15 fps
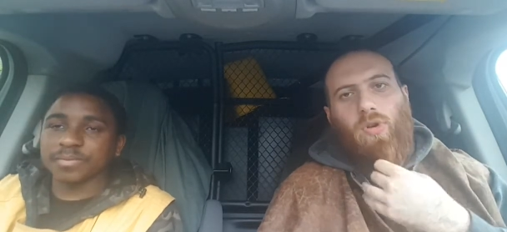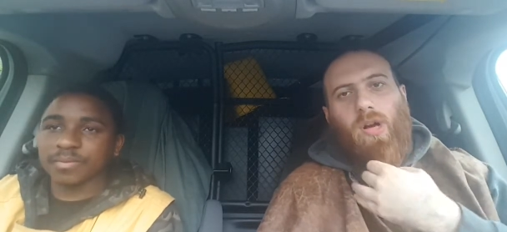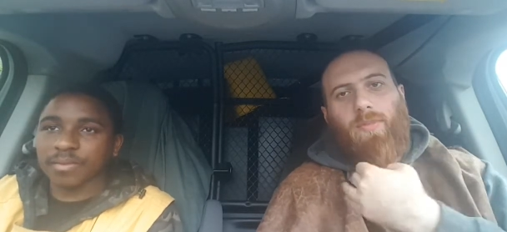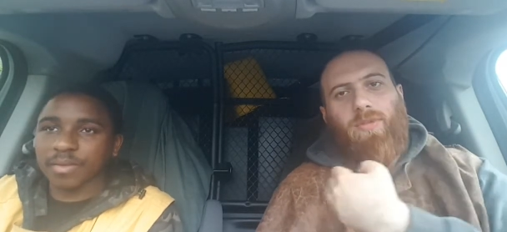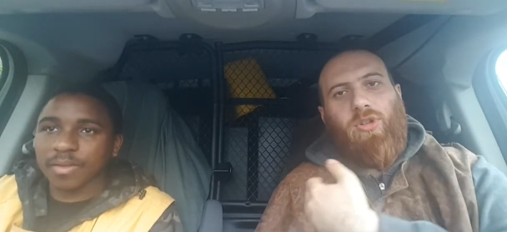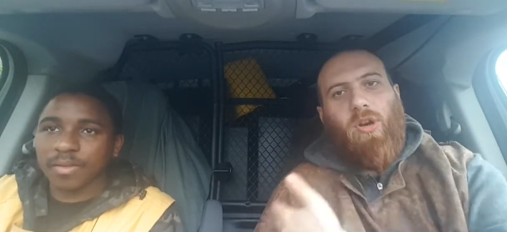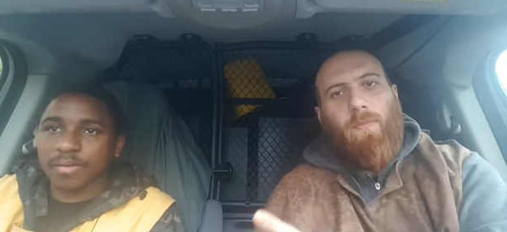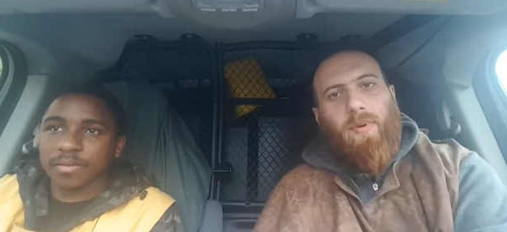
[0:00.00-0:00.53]
Speaker 1: you come
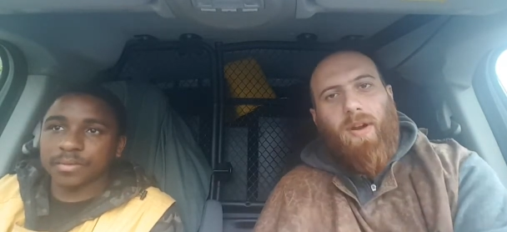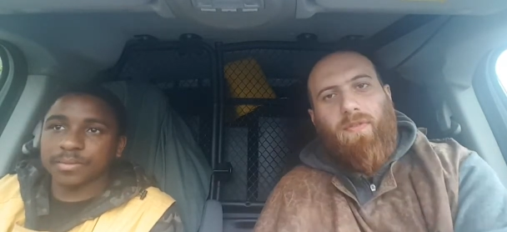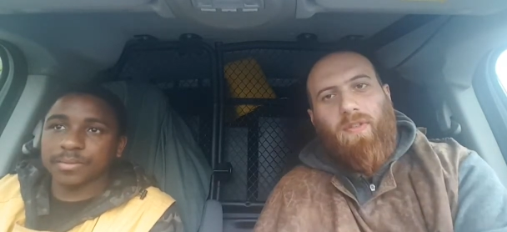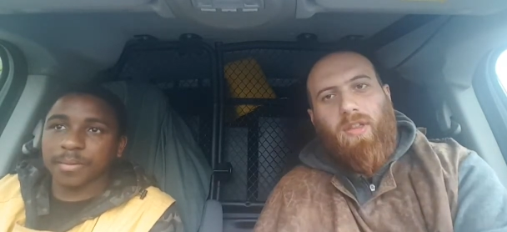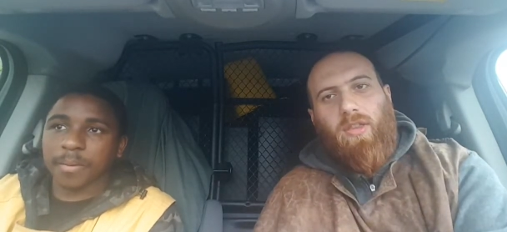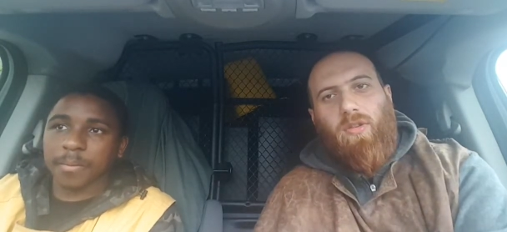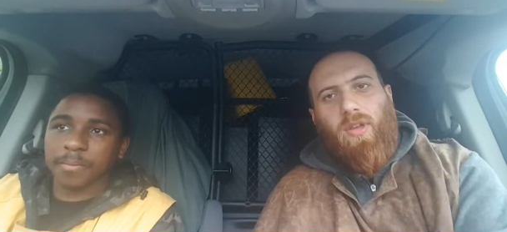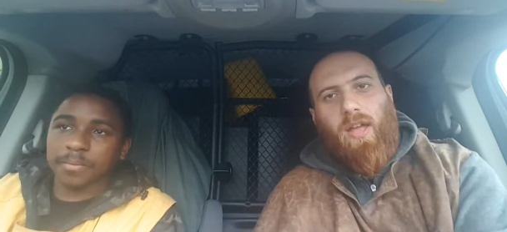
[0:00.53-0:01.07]
to your brother
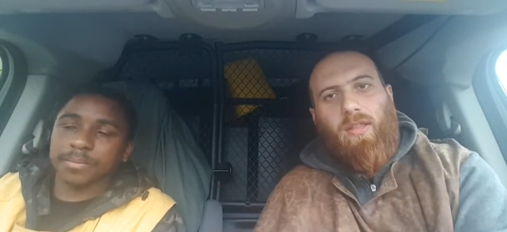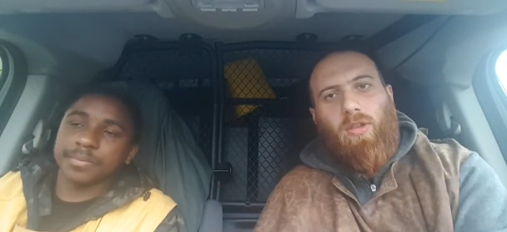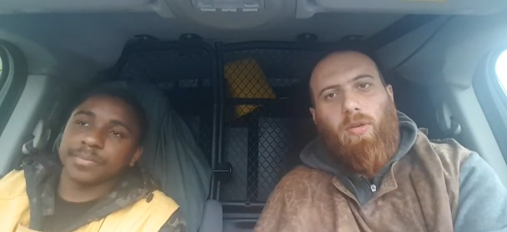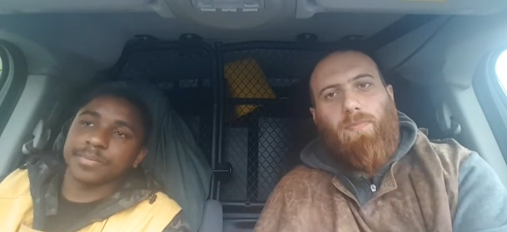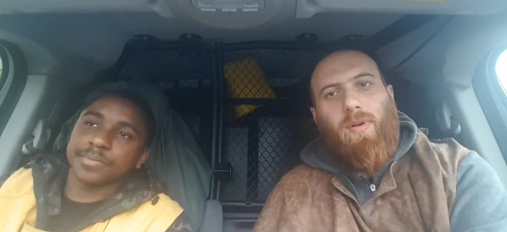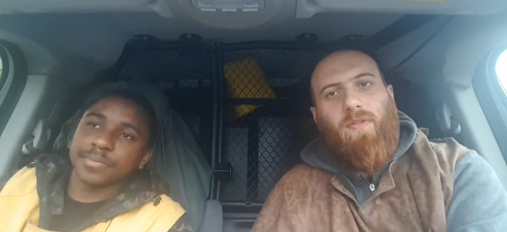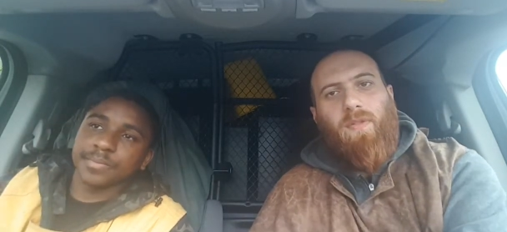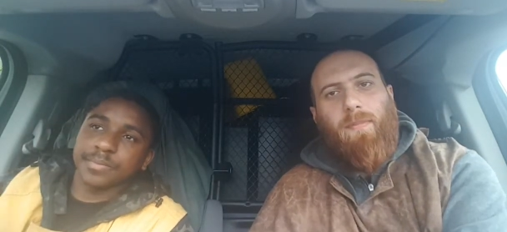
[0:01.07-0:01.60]
and, you, and your
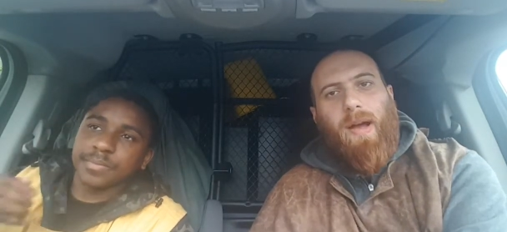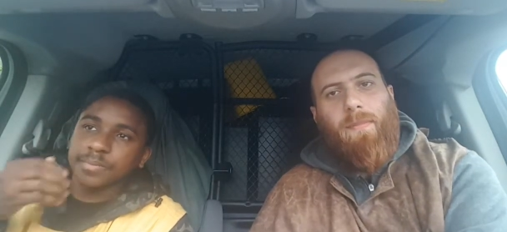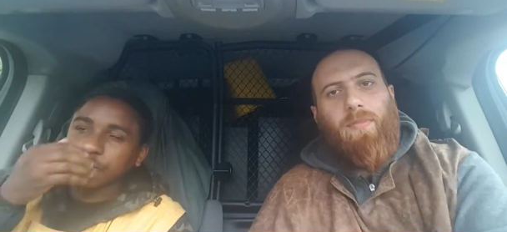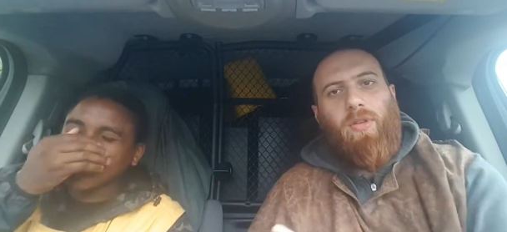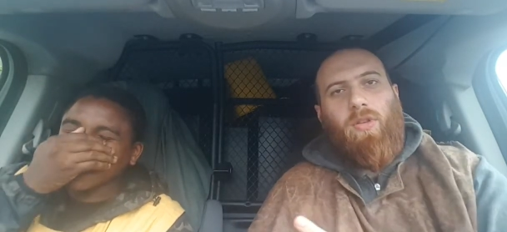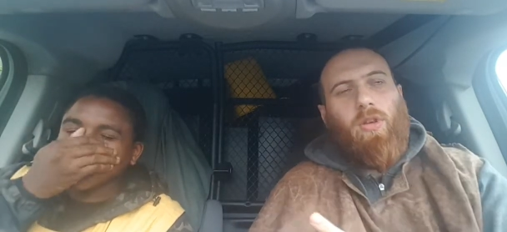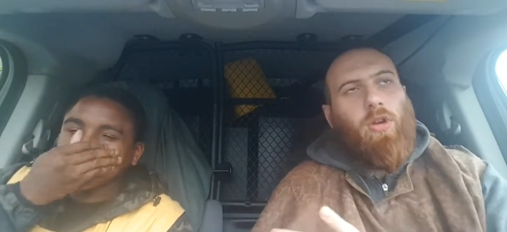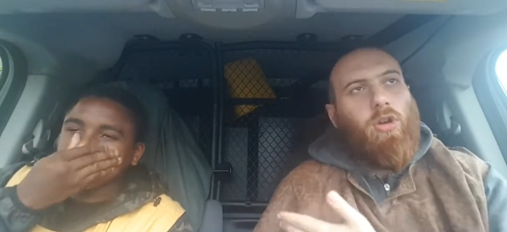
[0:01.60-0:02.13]
brother might
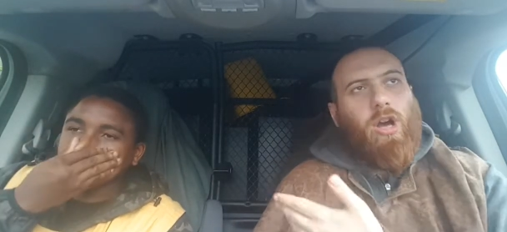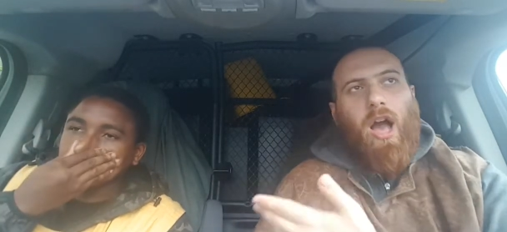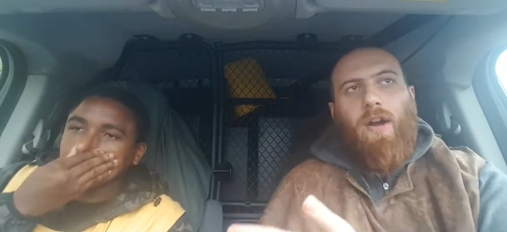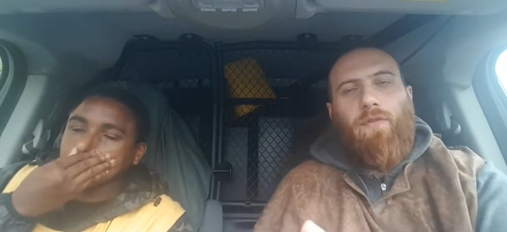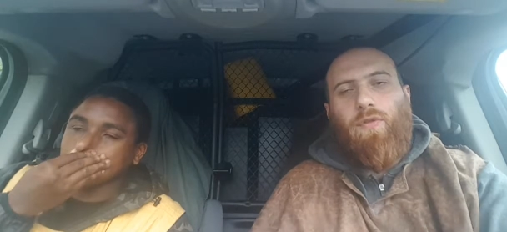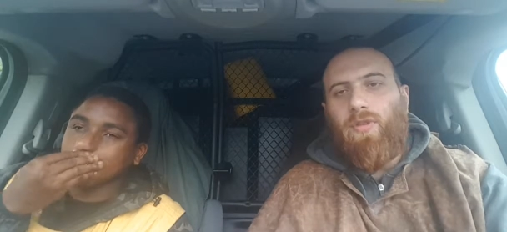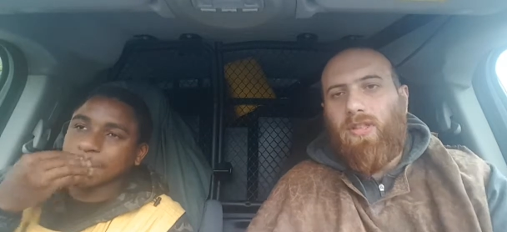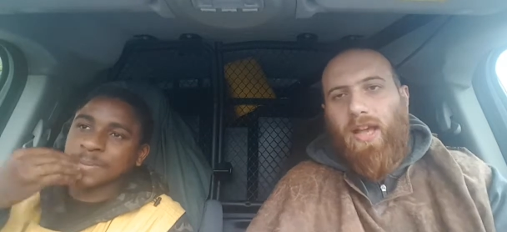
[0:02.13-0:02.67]
be going
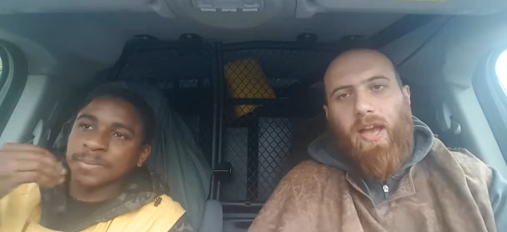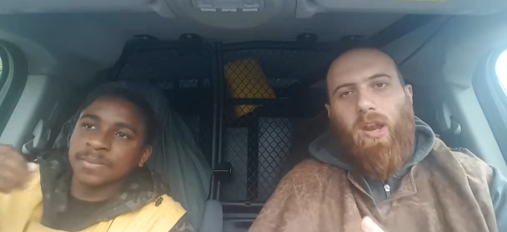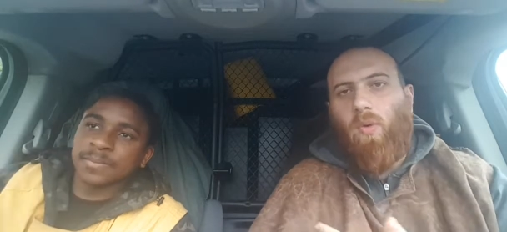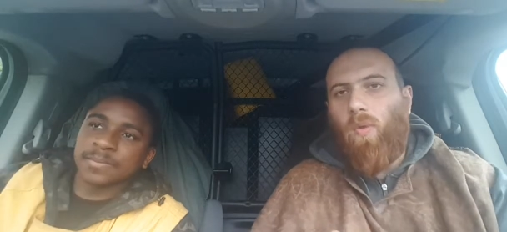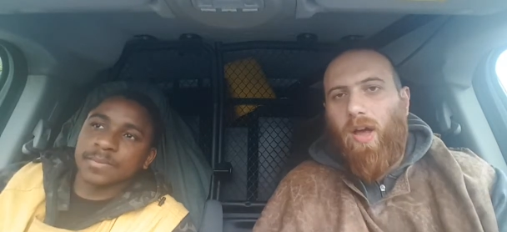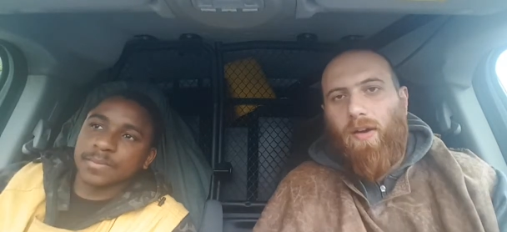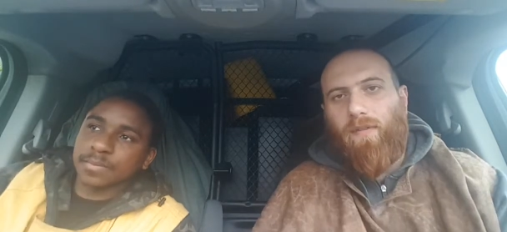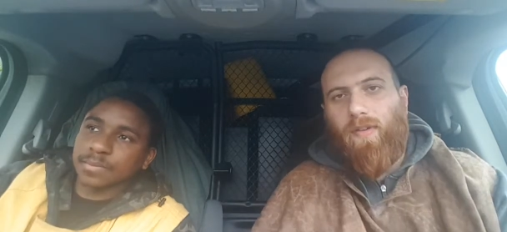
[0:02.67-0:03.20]
through something or
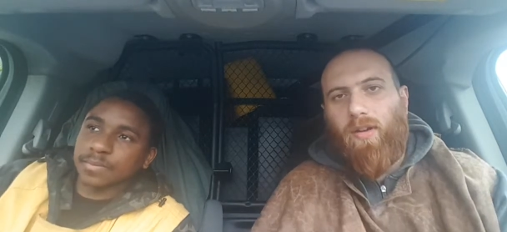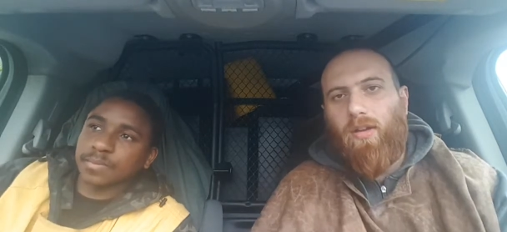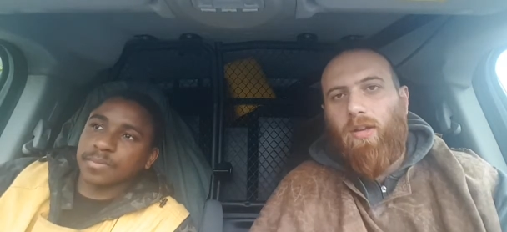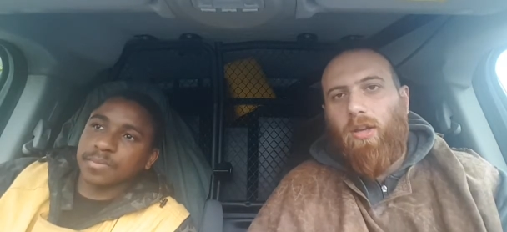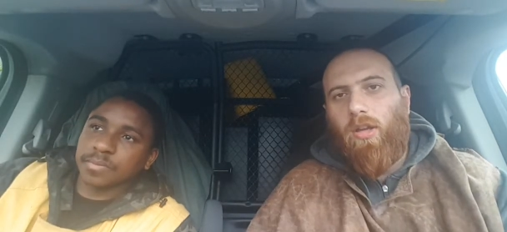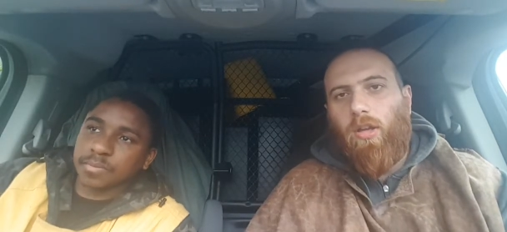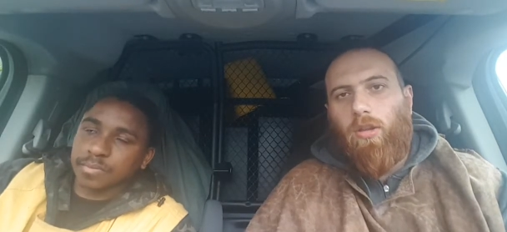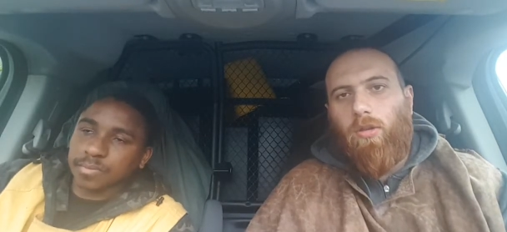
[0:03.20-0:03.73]
whatever
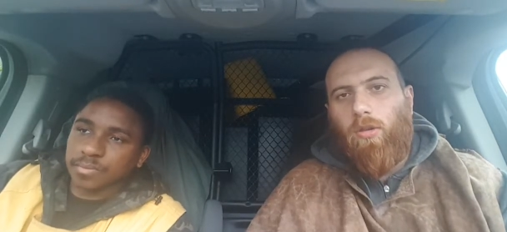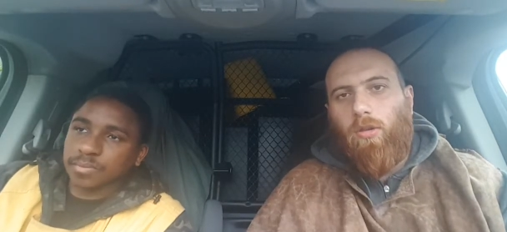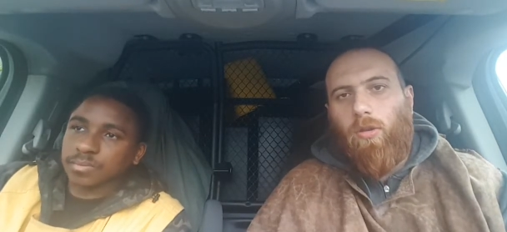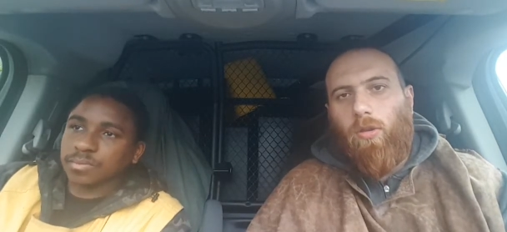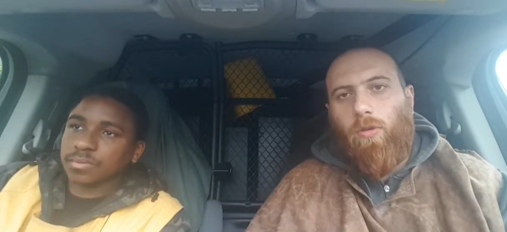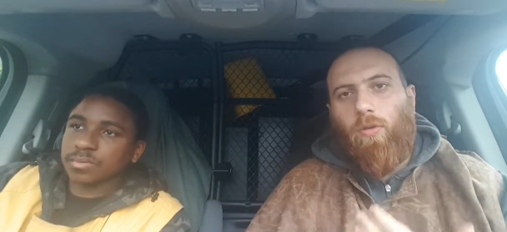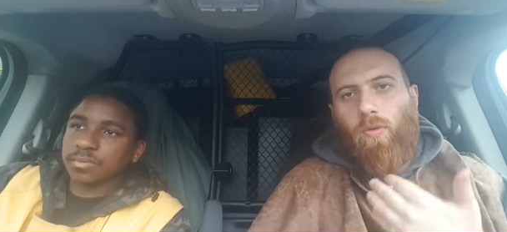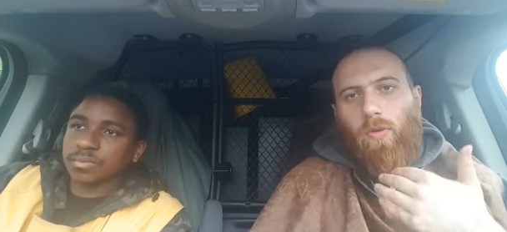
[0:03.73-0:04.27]

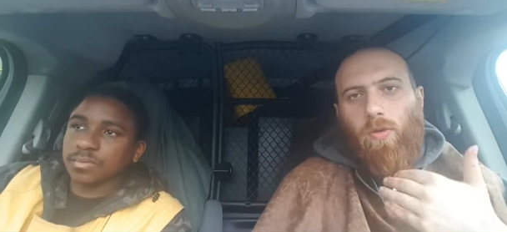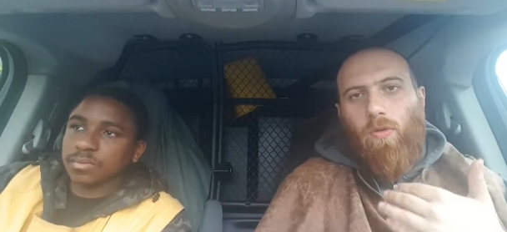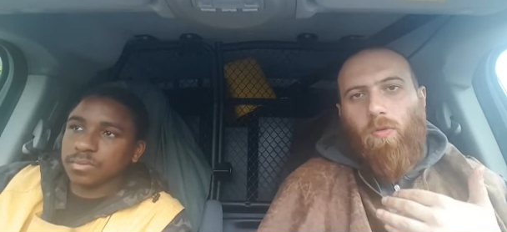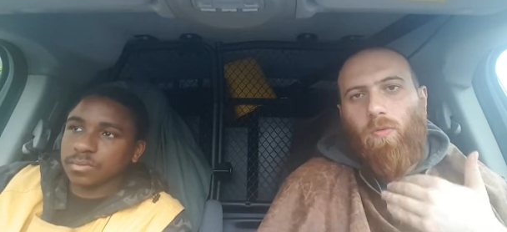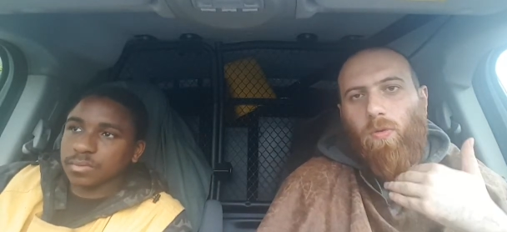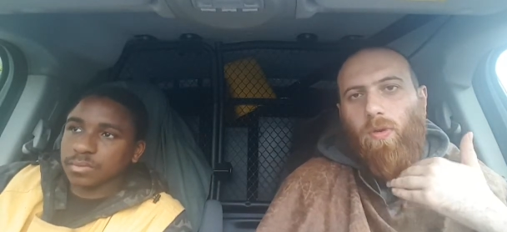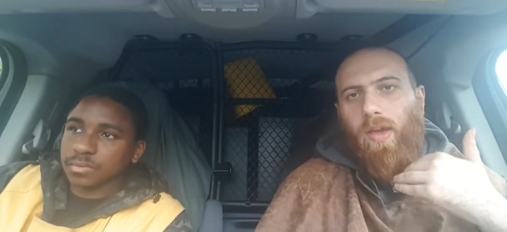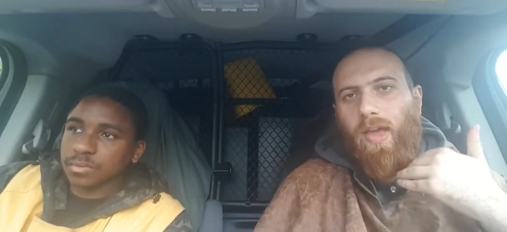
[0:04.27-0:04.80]
you you
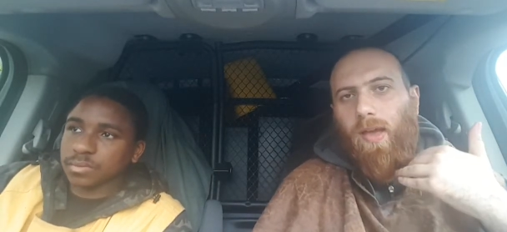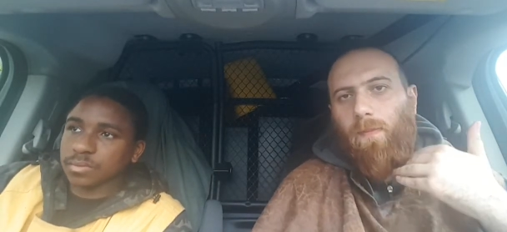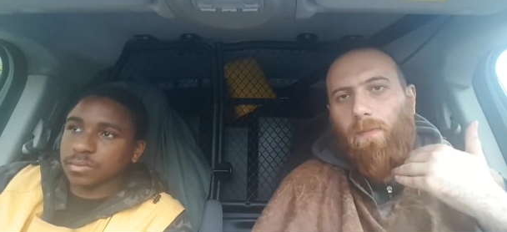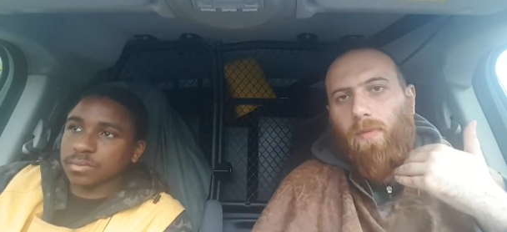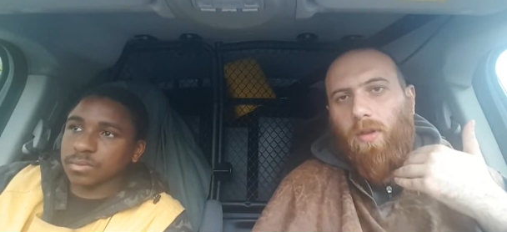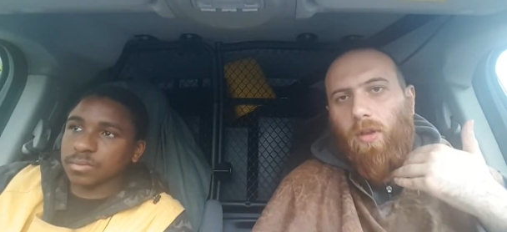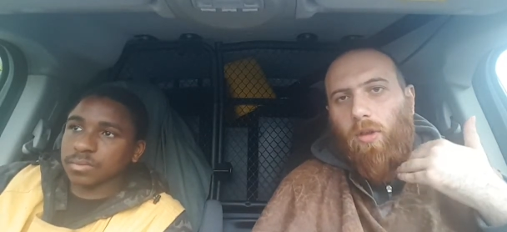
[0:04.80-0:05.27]
you hit him.